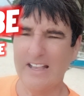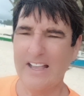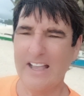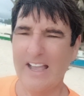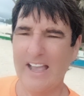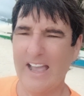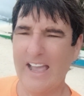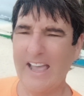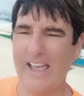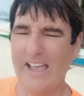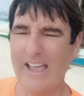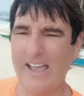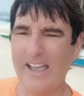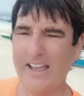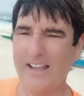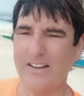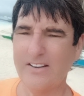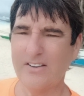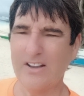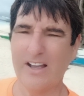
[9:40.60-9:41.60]

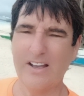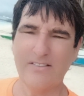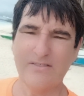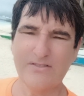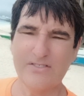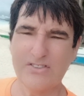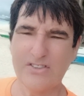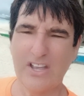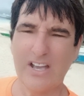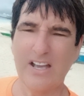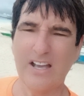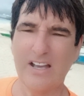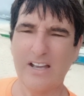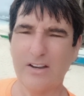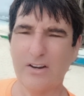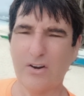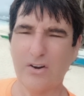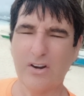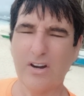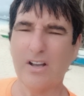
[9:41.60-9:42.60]
And the
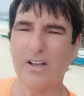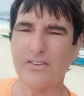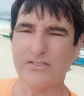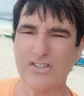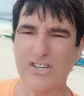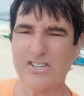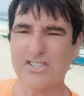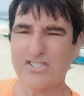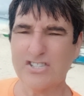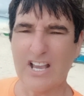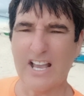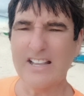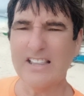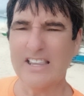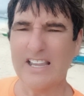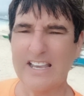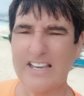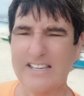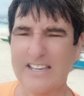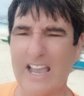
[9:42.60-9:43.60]
girl just
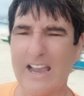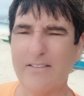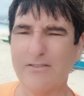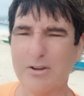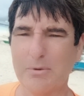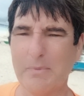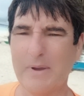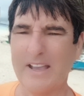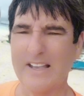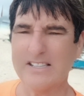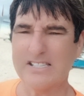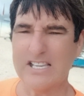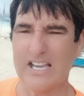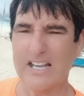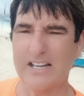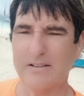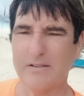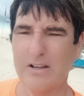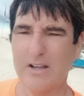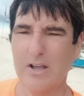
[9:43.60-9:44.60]
suddenly came to me and
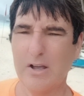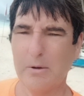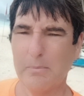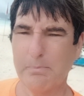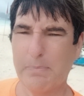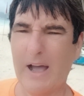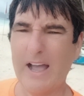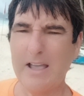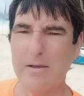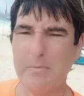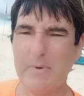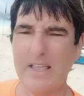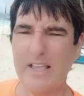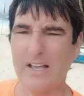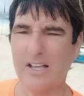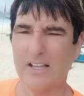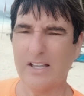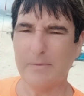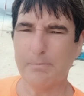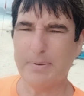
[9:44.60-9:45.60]
said, buy me
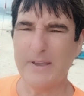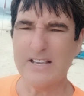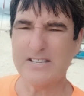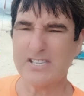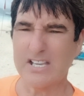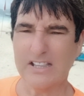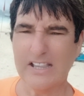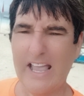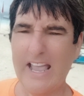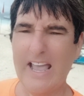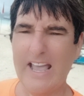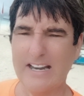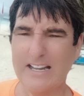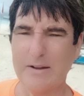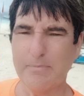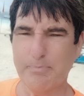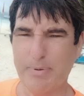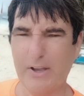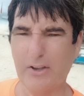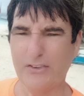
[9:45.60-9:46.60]
a piece of land
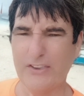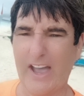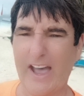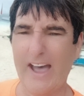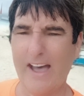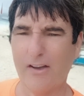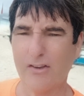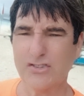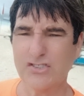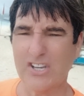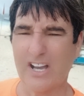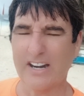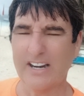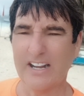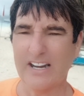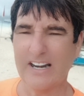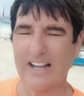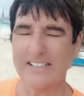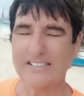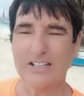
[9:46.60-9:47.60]
and build a house on it.
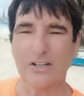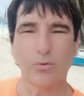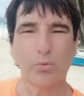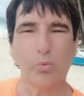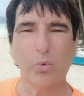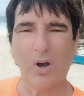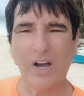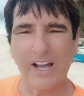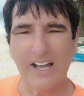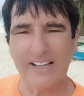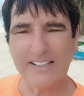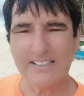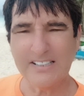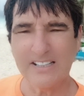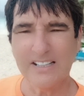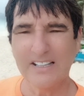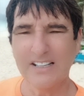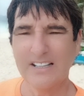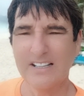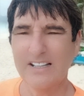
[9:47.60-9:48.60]
And I said, what?
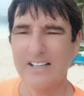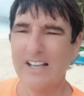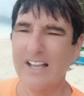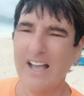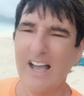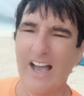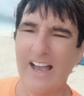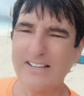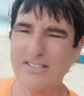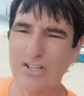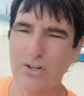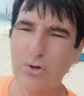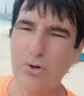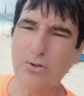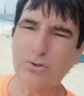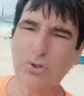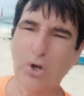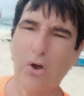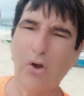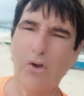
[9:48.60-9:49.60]
I said, who
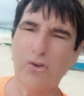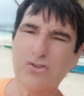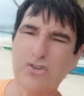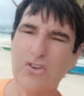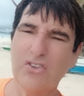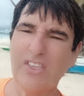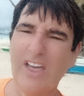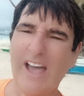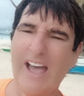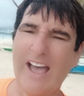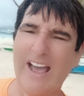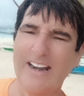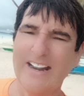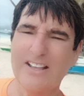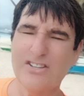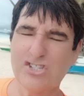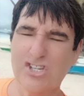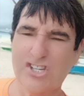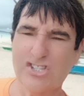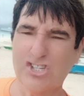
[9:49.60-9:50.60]
told you that? And
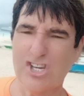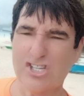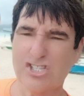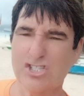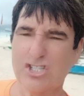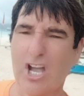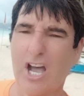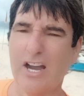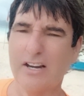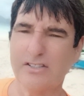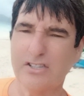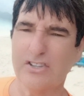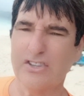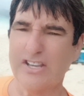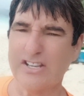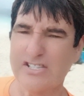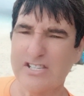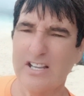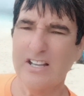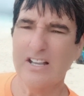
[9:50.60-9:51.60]
she just talked to
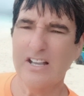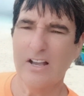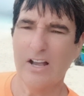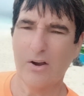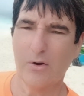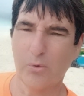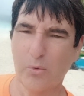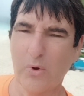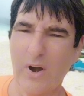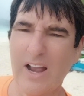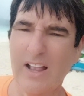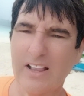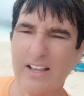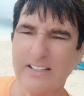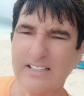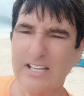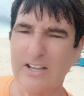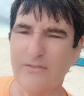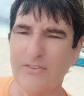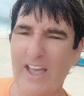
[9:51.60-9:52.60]
this
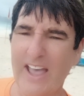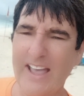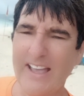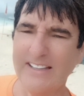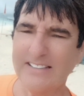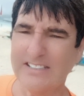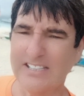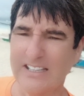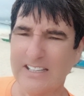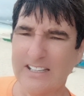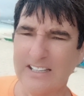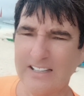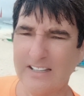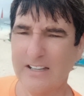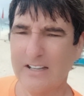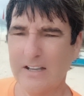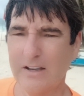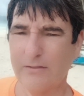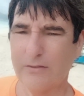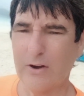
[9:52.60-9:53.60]
relative auntie
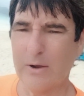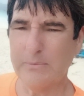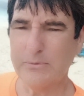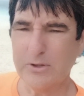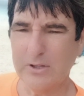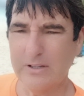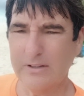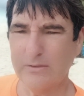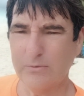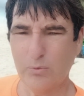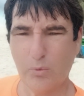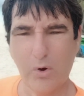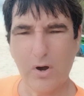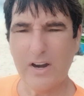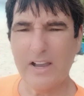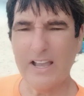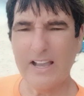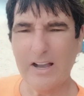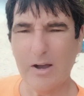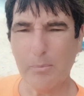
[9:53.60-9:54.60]
from
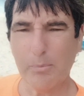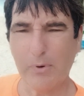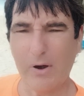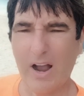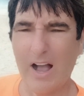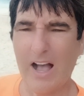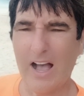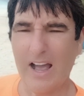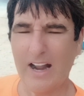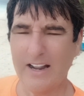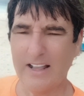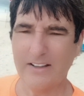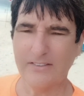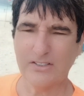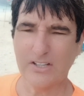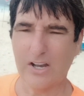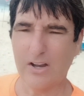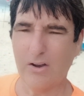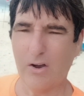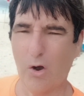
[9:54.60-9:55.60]
working abroad as
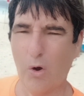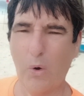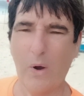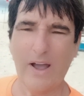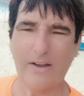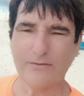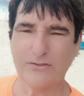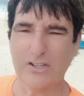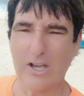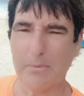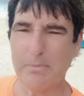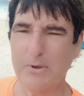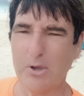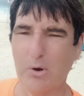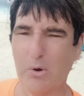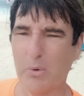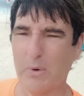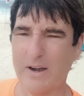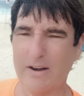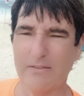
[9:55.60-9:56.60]
a OFW or
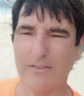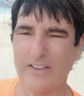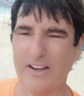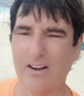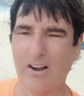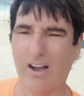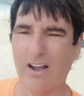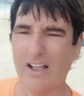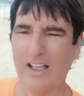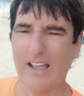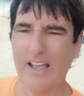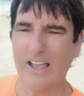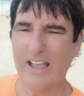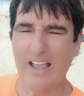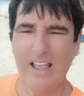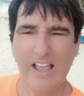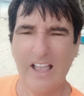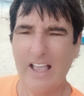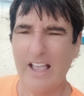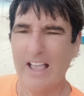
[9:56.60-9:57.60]
whatever they call it.
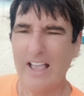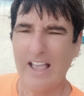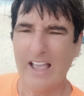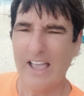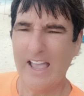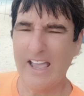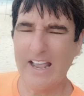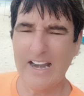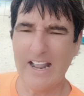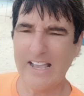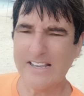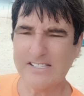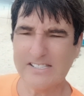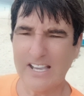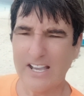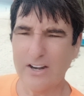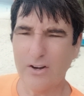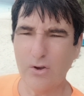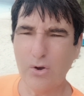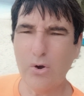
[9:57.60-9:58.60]
And I
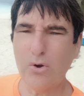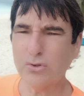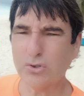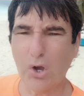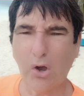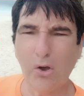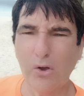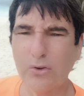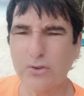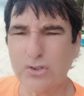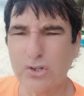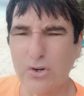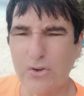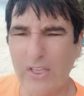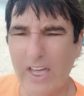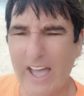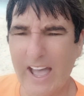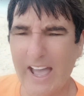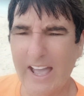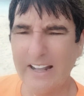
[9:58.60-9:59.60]
said, who told you
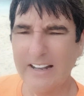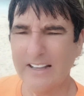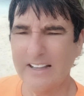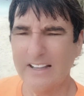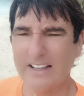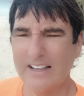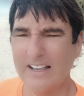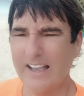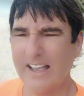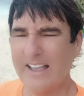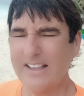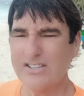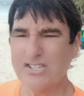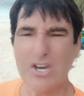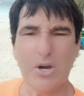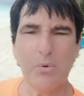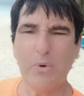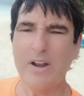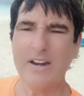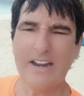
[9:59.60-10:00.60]
that? And she
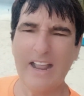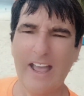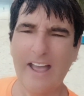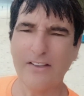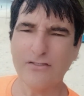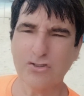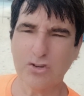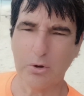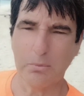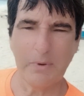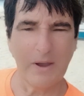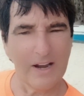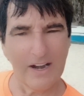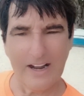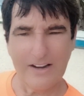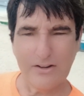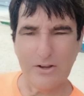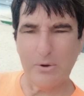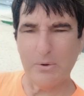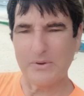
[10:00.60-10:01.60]
wouldn't answer me, and I
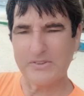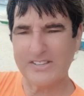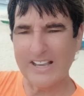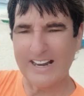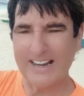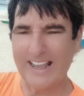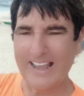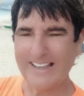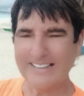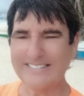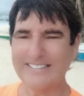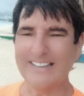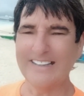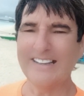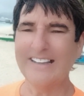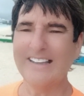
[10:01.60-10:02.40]
knew it was that auntie.